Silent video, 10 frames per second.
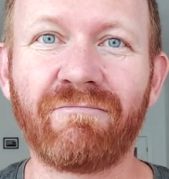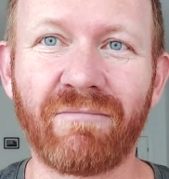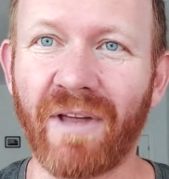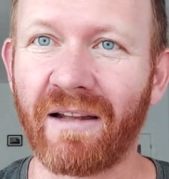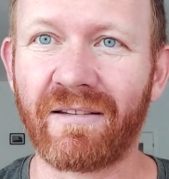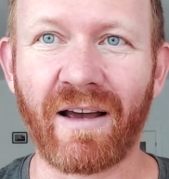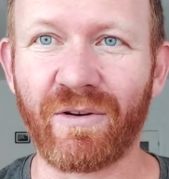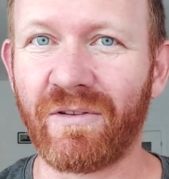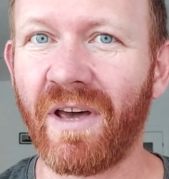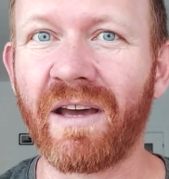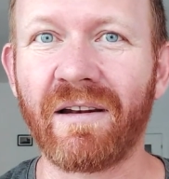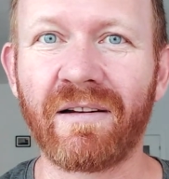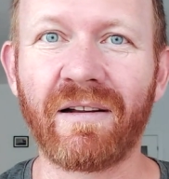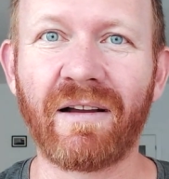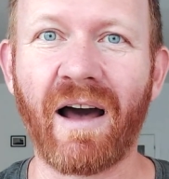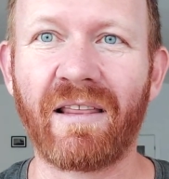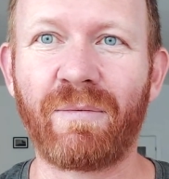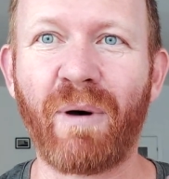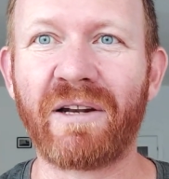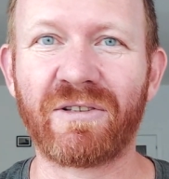that's how you say it,
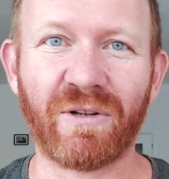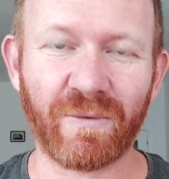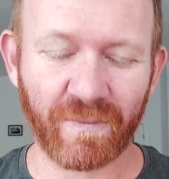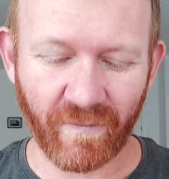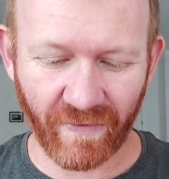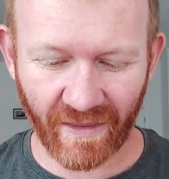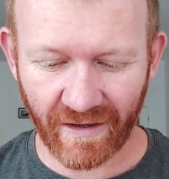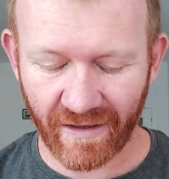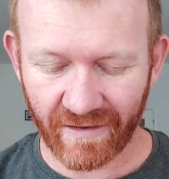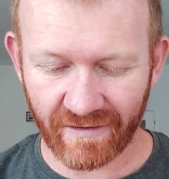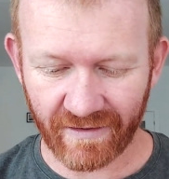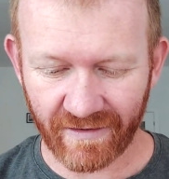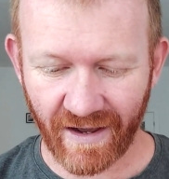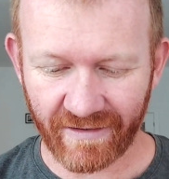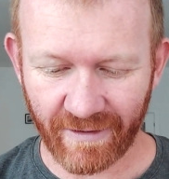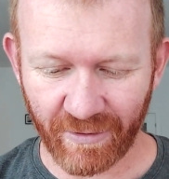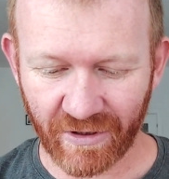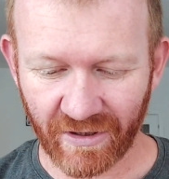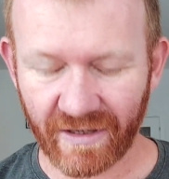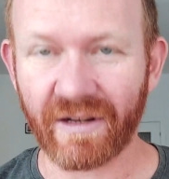gazpacho. This is not
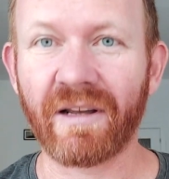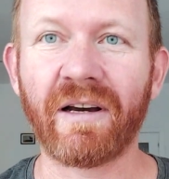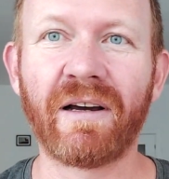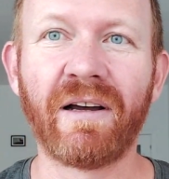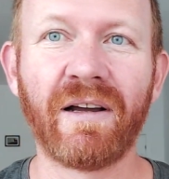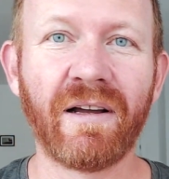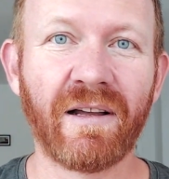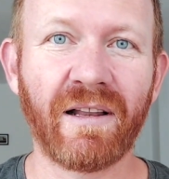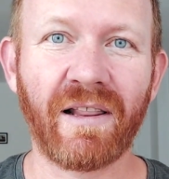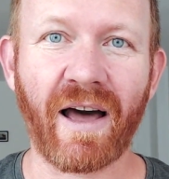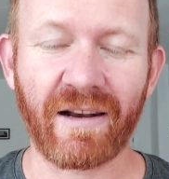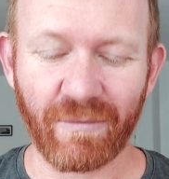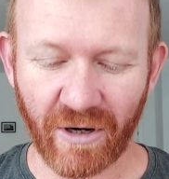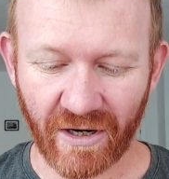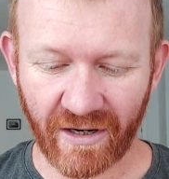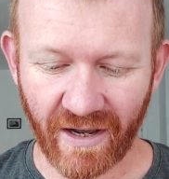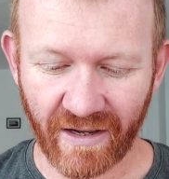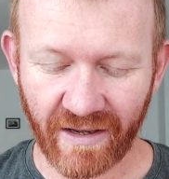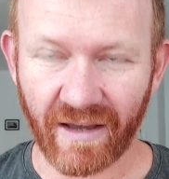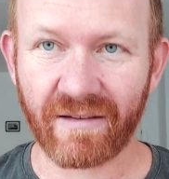typical in Latin America, I
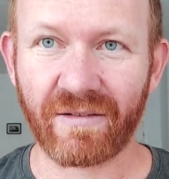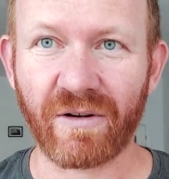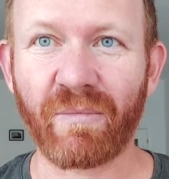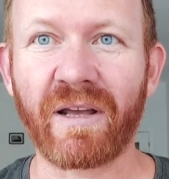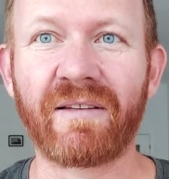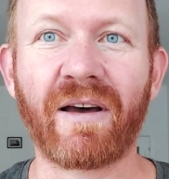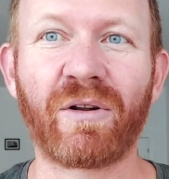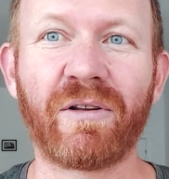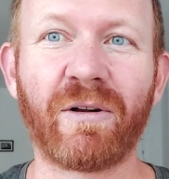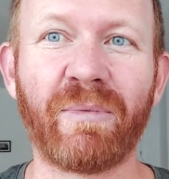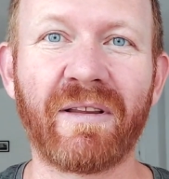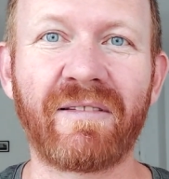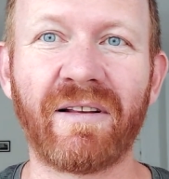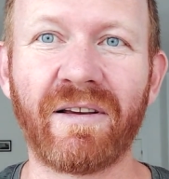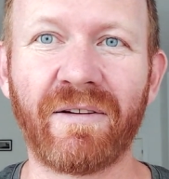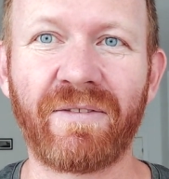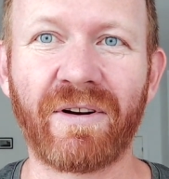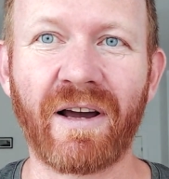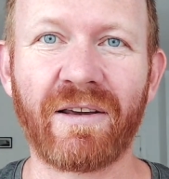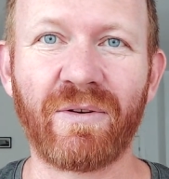guess, so it might sound a little bit silly if you're
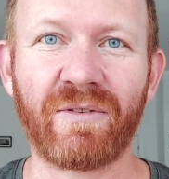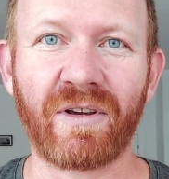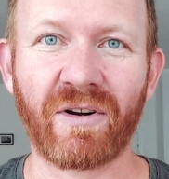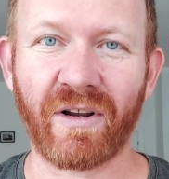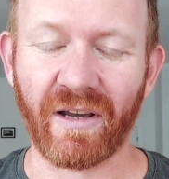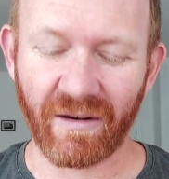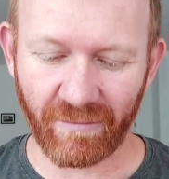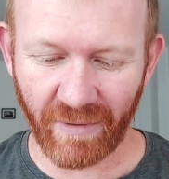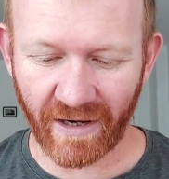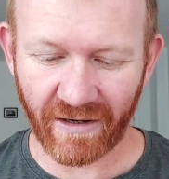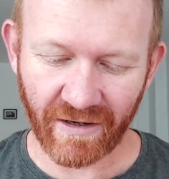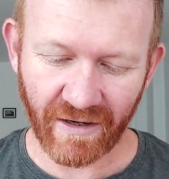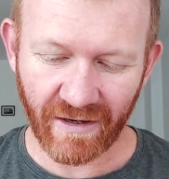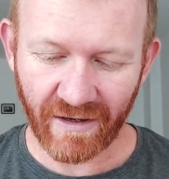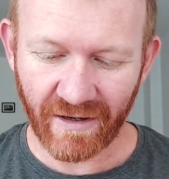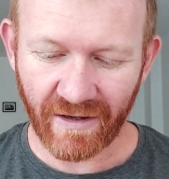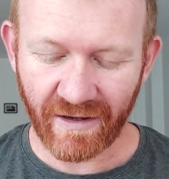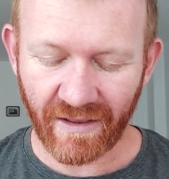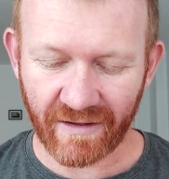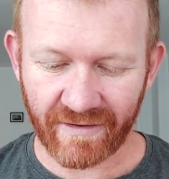not used to hearing it, but that's